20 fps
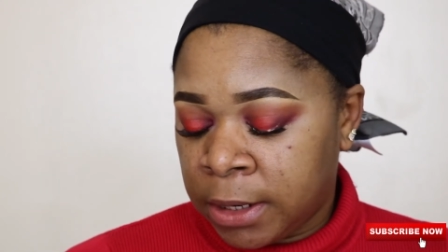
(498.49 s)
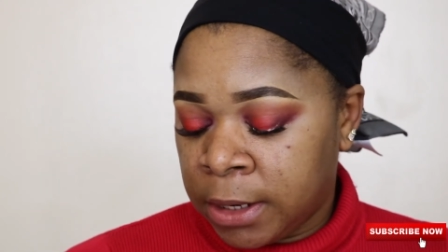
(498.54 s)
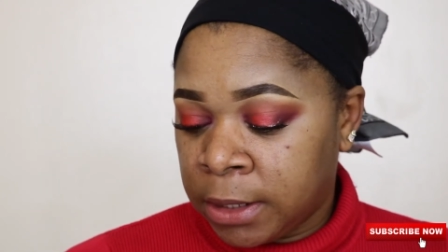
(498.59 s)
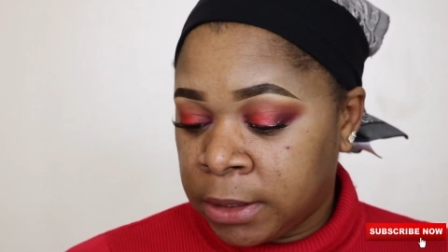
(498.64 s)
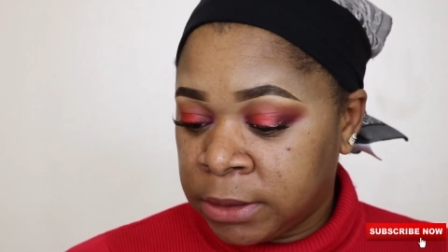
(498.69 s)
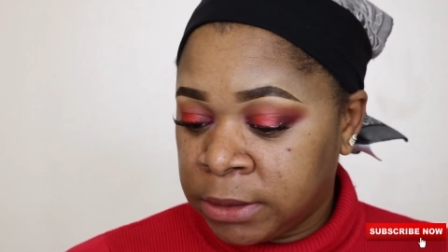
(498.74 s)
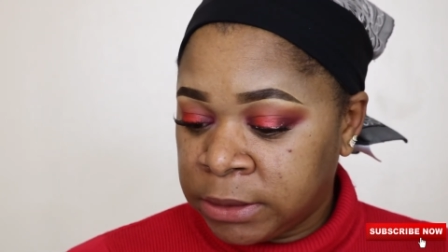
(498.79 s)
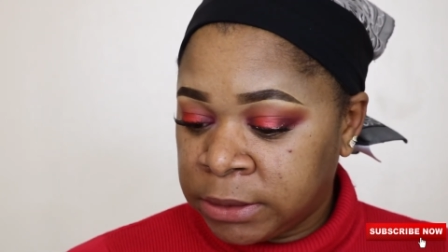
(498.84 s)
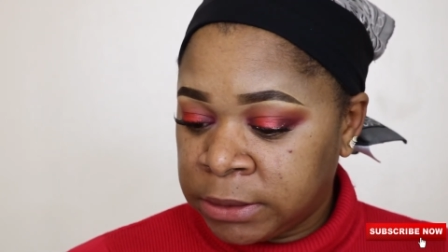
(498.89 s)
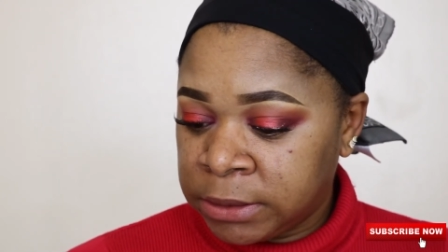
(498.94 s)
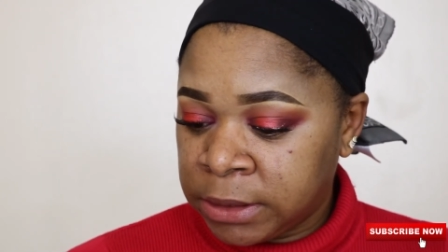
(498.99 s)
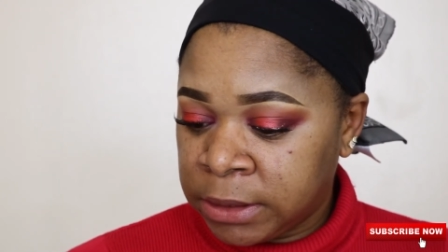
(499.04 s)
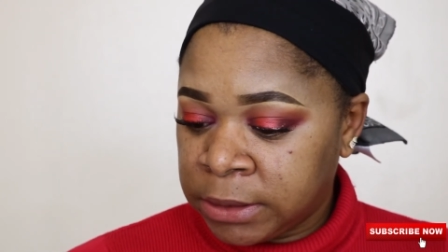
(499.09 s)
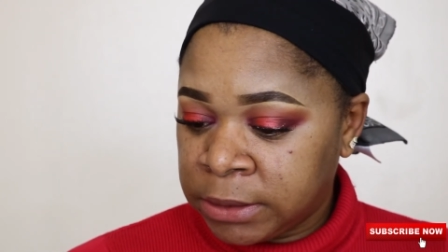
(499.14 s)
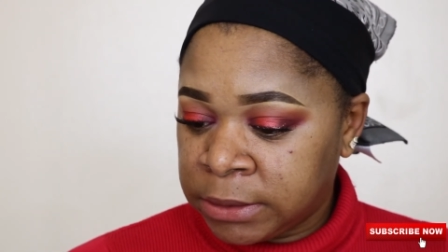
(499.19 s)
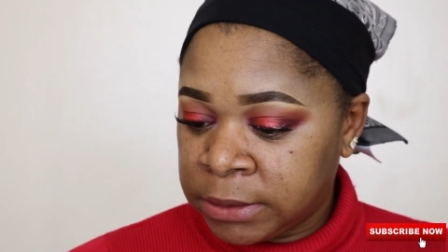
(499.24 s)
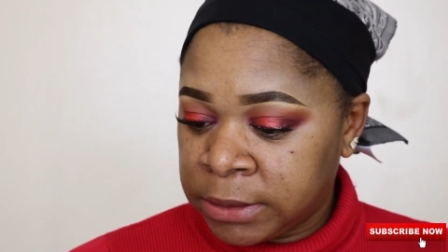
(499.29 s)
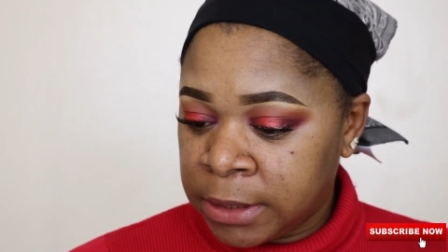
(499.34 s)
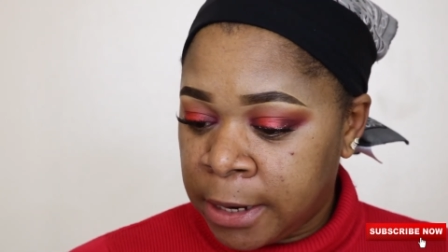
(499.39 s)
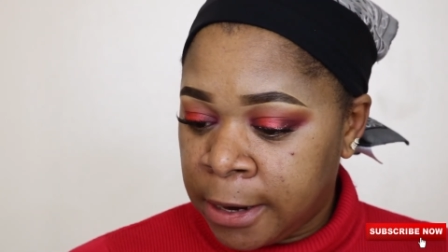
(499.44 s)
and this
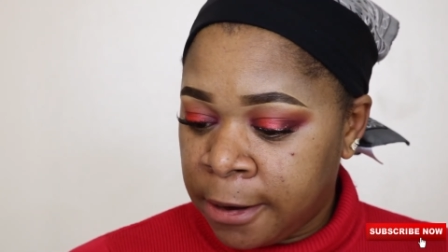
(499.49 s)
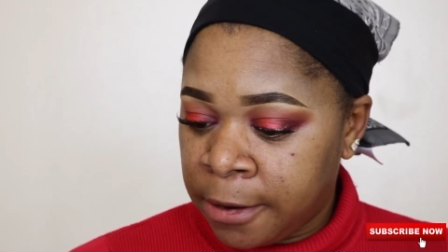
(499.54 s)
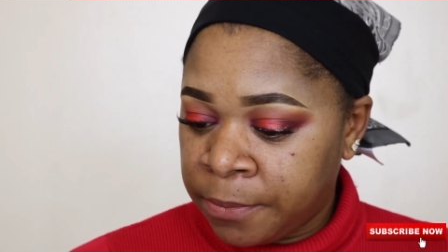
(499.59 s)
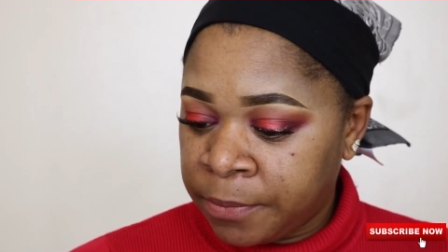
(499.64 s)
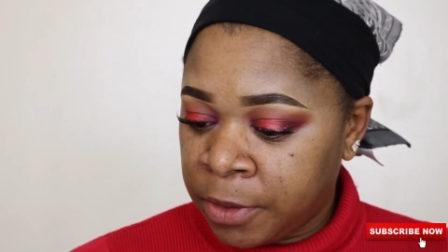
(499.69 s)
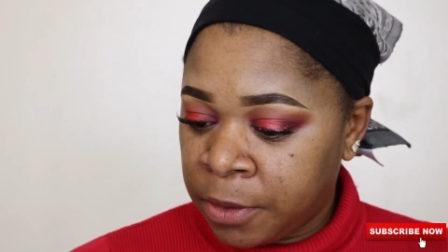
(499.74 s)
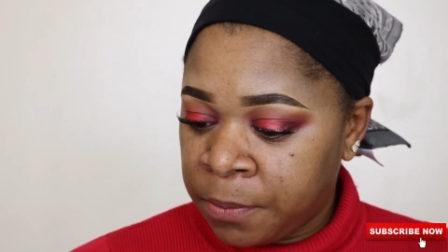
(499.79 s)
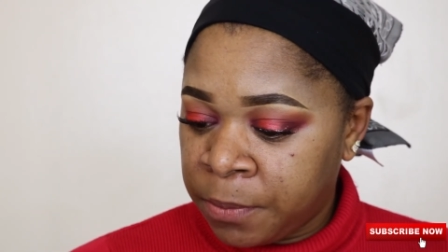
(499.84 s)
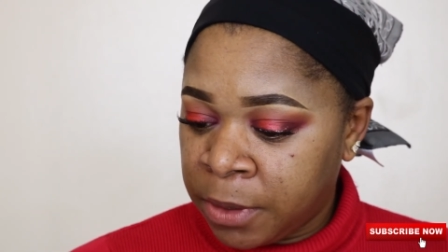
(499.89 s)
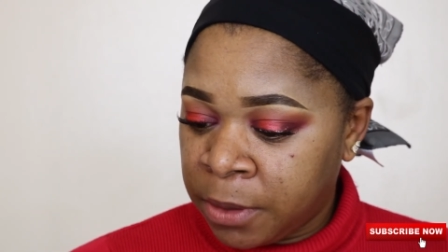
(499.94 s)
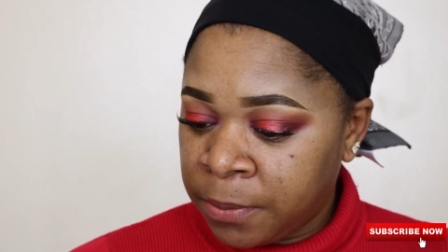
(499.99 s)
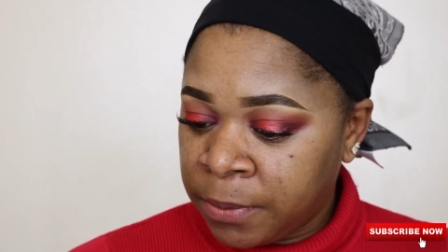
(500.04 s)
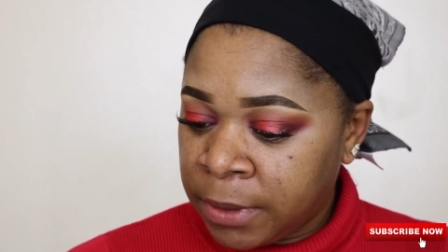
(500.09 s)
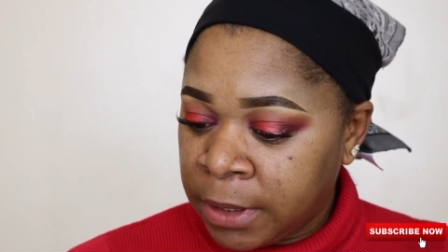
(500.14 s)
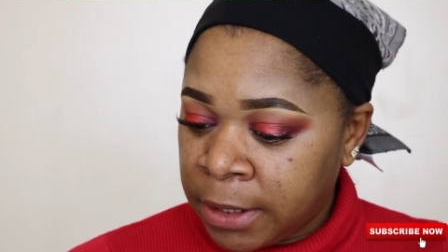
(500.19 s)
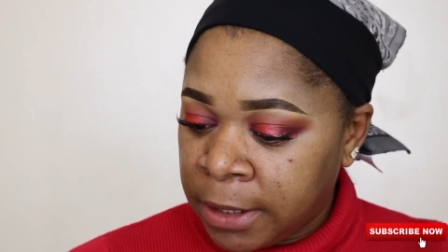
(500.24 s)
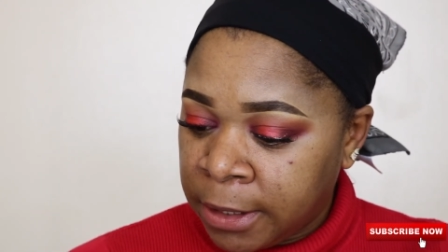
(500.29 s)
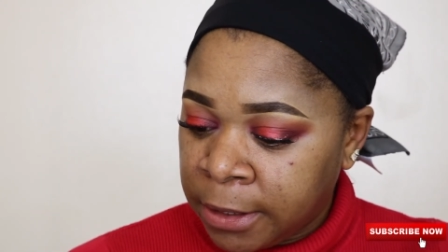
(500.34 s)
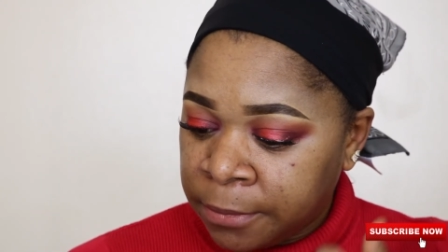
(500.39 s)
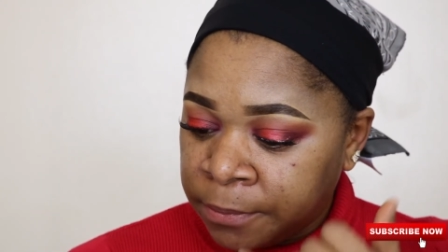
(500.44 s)
is the
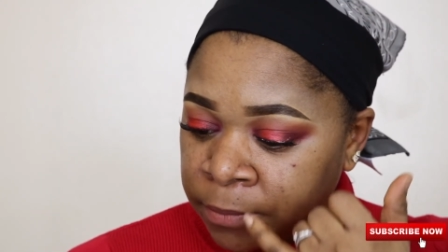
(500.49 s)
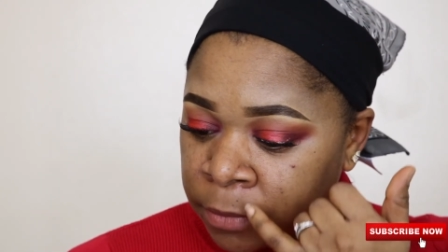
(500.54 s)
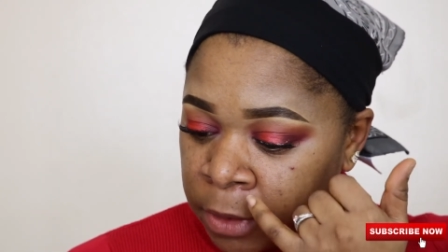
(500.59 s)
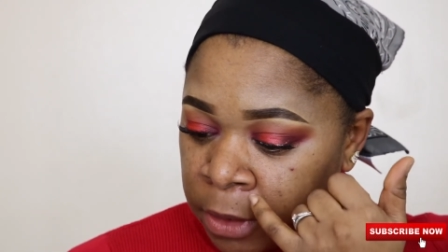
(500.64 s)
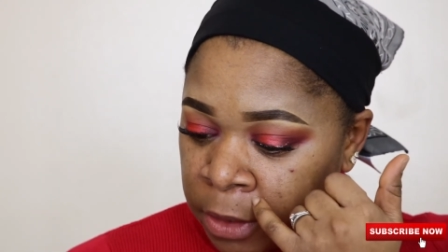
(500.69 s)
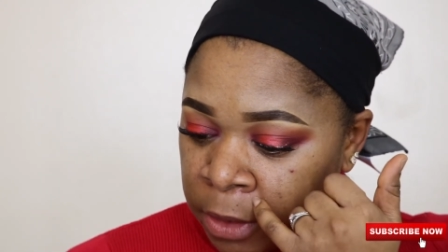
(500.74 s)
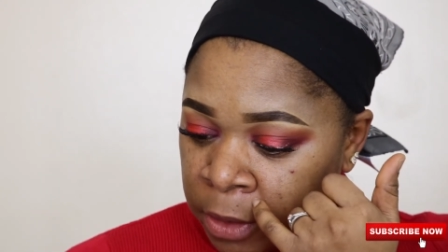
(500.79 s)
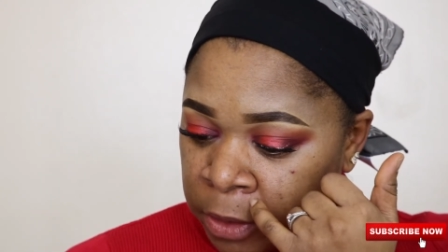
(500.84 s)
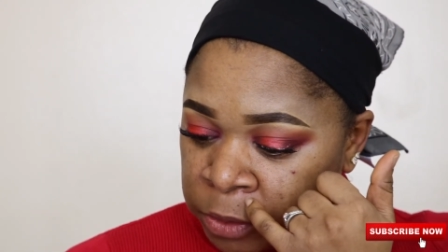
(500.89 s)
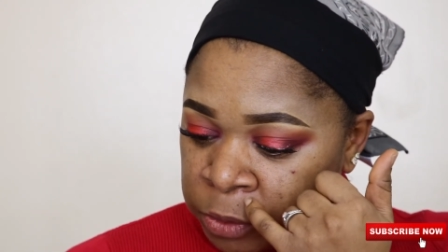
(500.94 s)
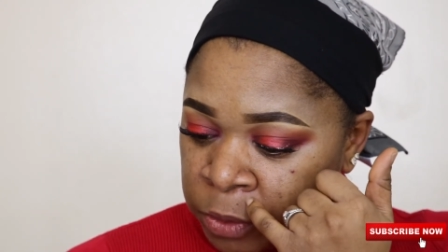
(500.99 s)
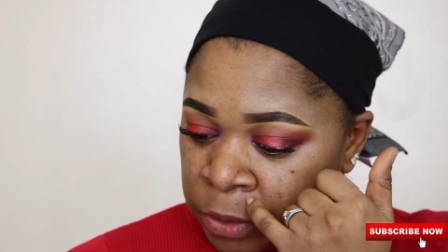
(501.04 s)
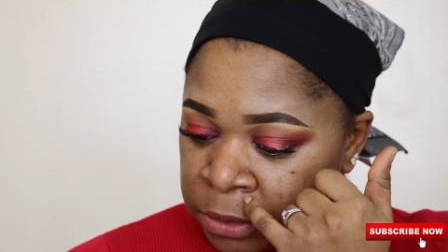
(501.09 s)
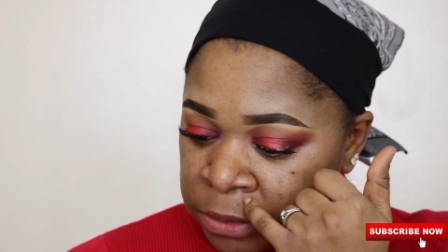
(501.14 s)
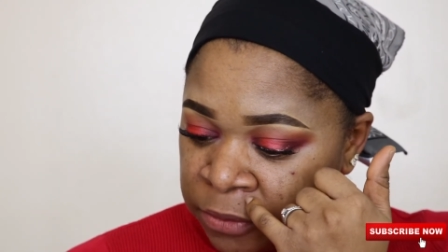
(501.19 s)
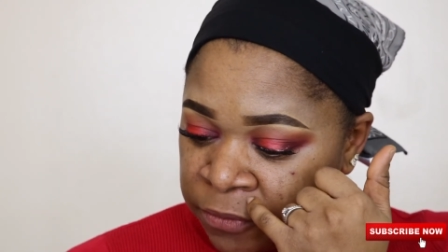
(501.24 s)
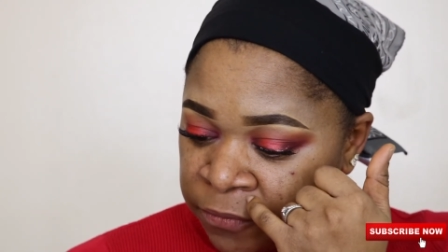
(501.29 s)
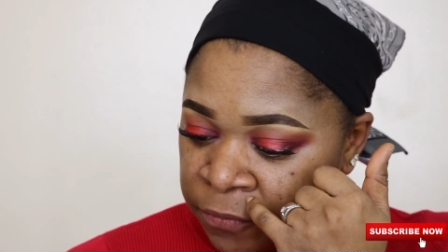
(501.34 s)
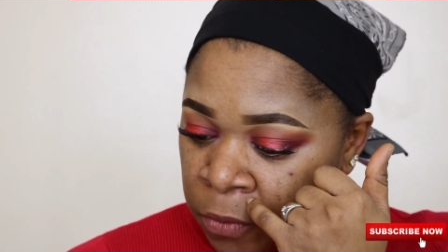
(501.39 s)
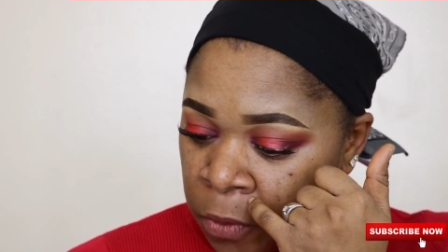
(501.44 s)
Maybelline
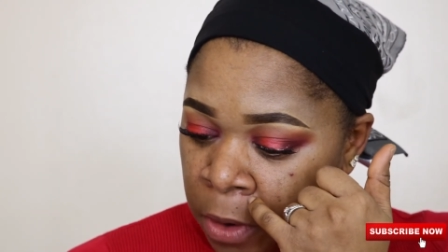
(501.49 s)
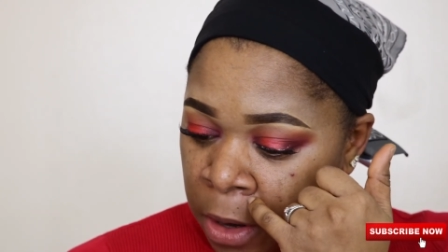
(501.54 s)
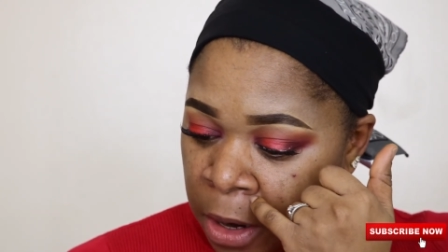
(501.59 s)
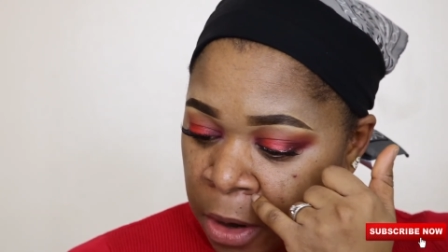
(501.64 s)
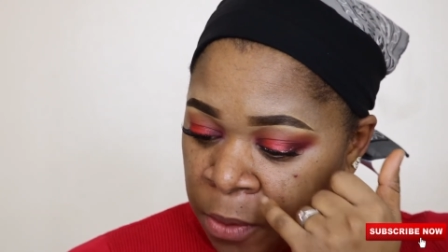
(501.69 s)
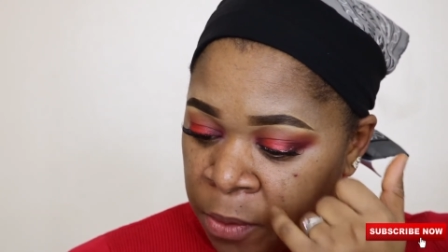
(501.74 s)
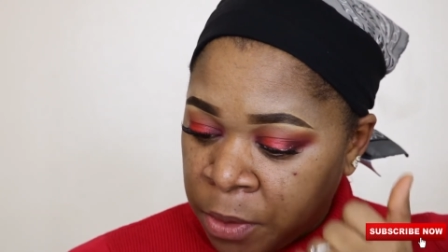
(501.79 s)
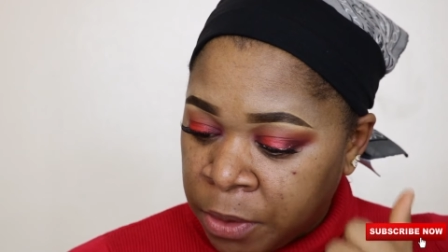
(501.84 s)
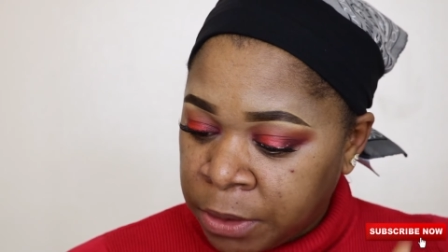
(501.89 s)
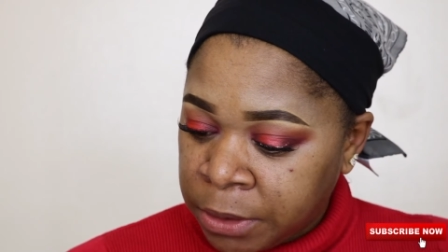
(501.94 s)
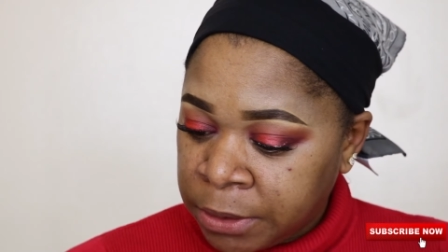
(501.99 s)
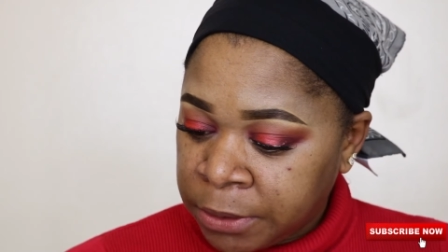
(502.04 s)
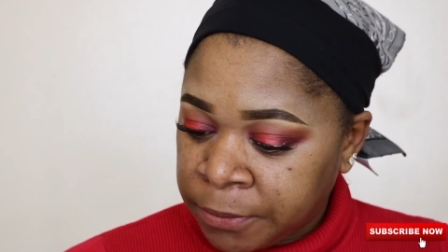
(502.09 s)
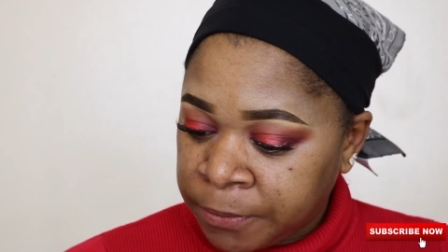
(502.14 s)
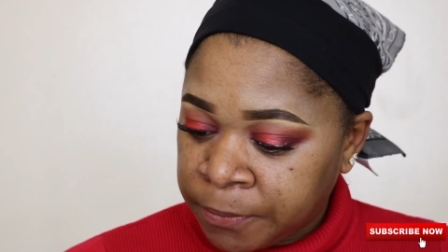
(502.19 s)
24-hour